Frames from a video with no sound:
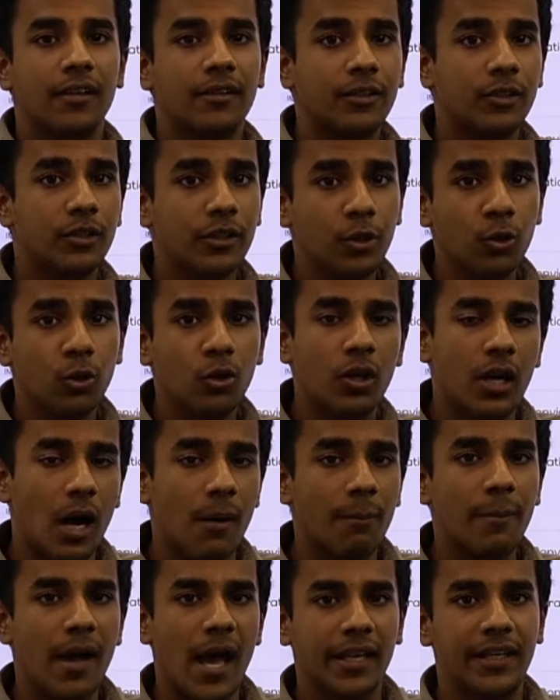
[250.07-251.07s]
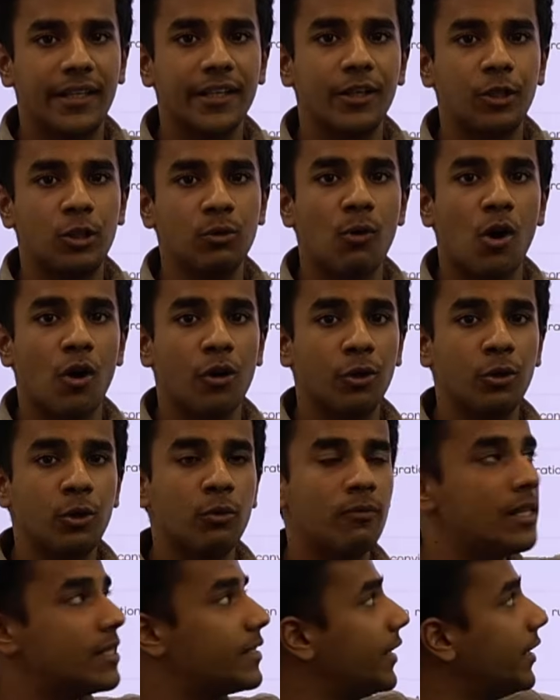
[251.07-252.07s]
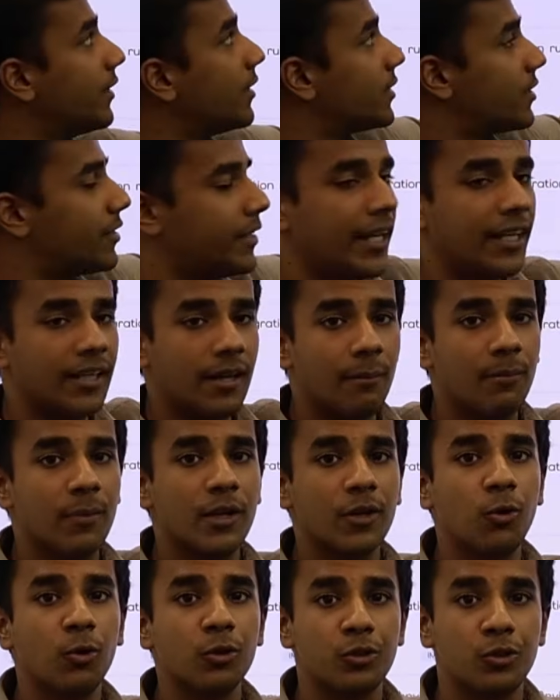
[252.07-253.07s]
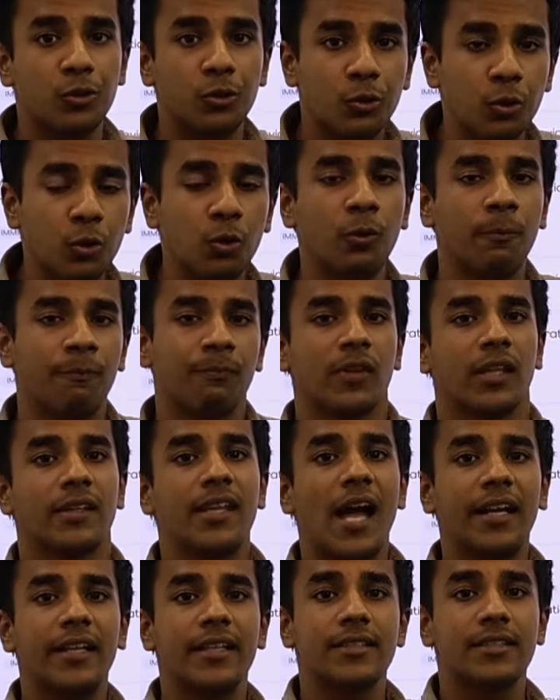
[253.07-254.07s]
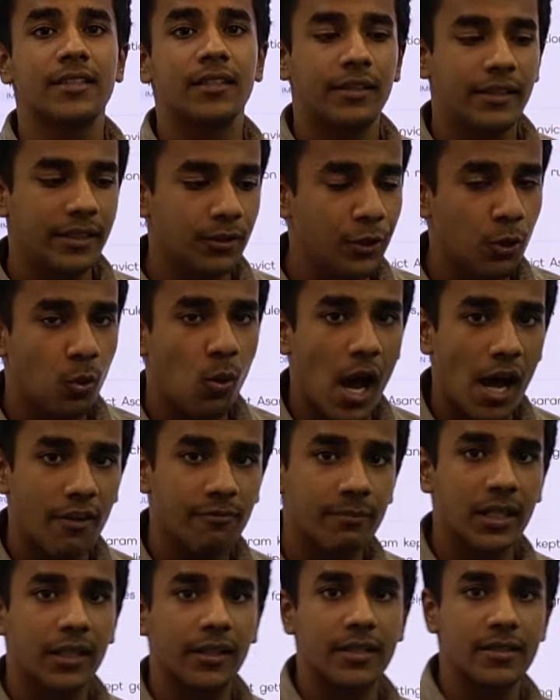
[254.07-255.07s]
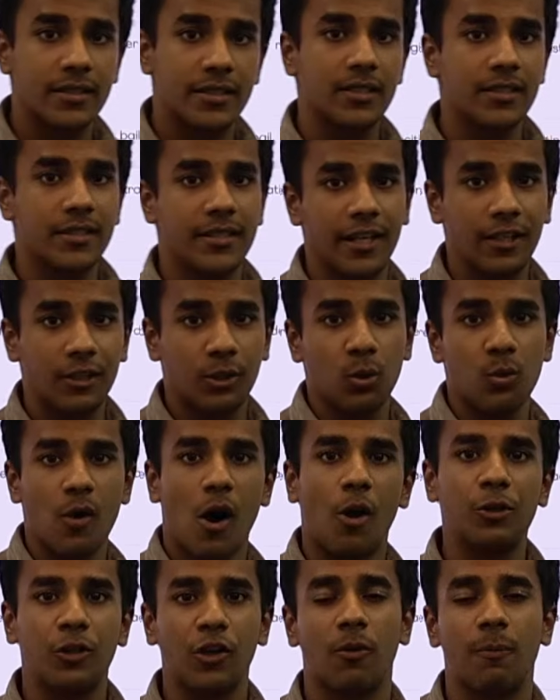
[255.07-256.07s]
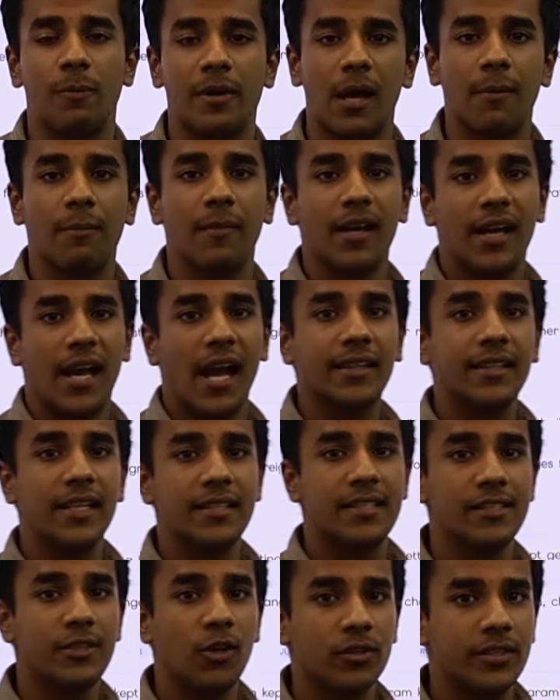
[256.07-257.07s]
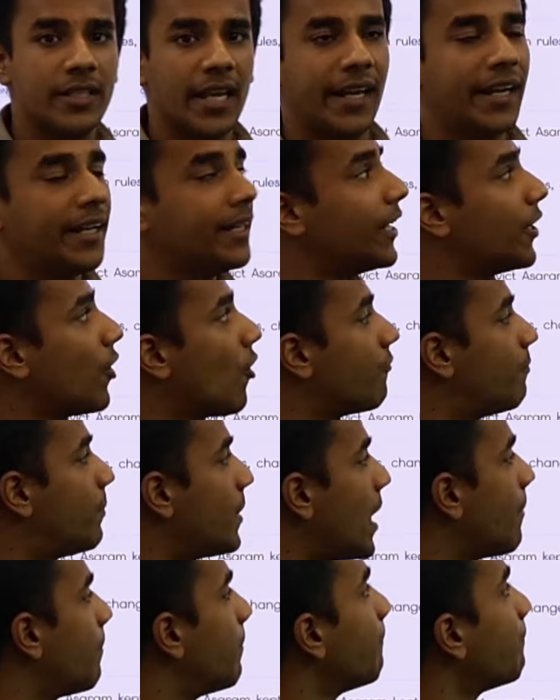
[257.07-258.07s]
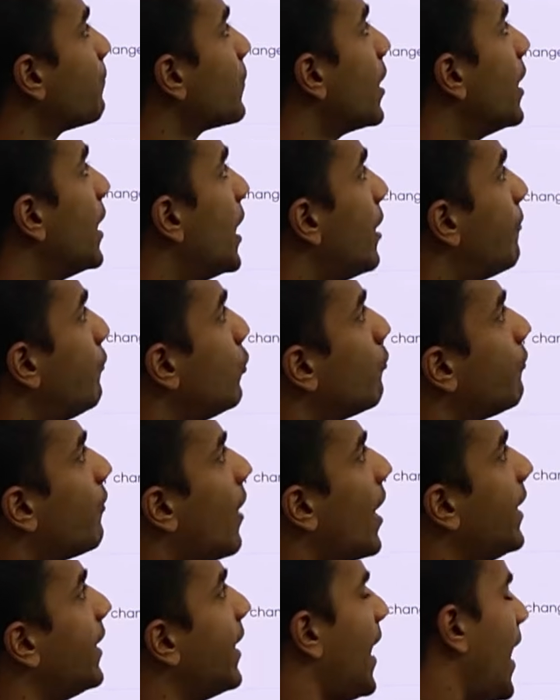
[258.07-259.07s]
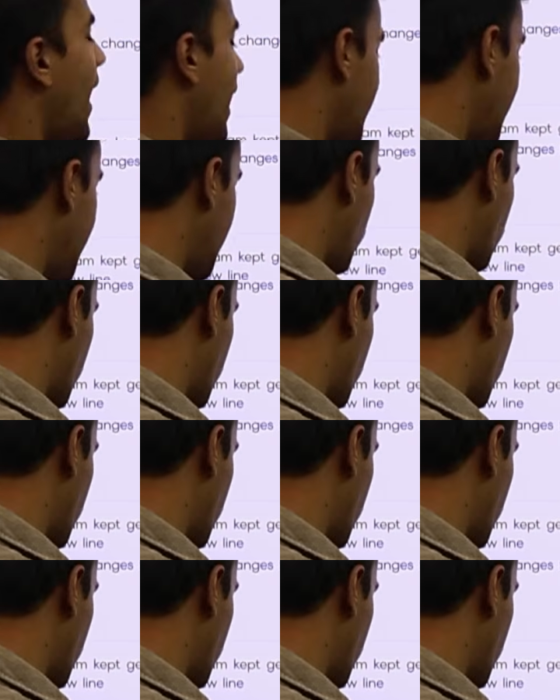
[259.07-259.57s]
You come back here tomorrow, you will see the streak number goes to 2. That is, you have been consistent throughout your prep, and this is your second day of prep. If you find any news